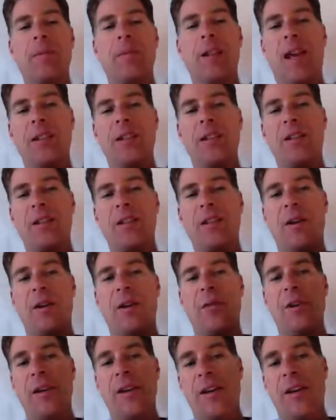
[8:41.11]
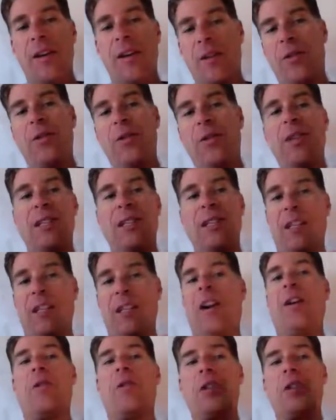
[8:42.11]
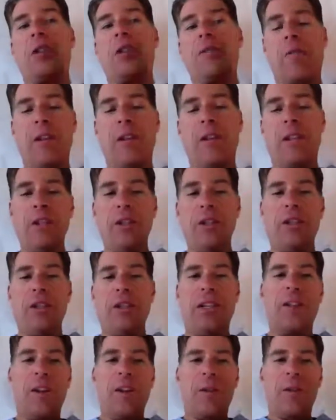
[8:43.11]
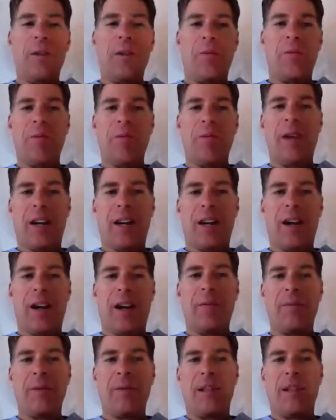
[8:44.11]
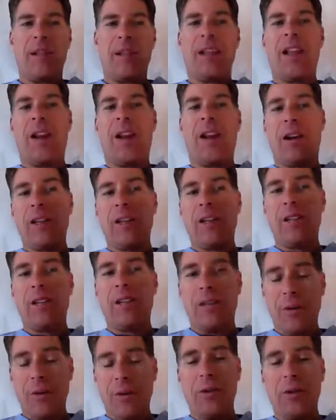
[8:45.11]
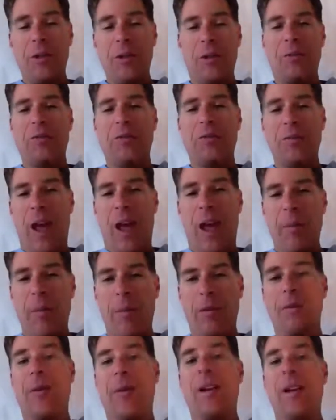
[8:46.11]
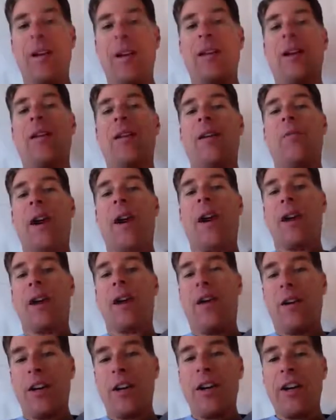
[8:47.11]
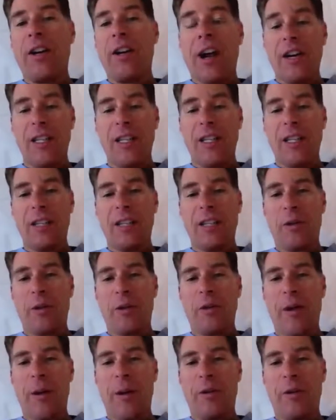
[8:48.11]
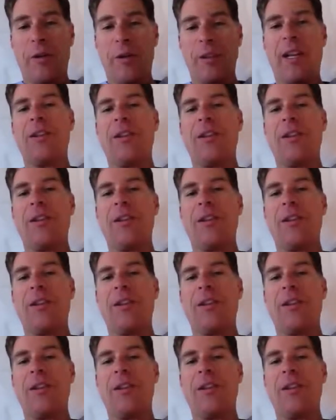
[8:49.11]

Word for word: And so through this long course of evolution, we've become not only social mammals, but what I call gregariously social mammals.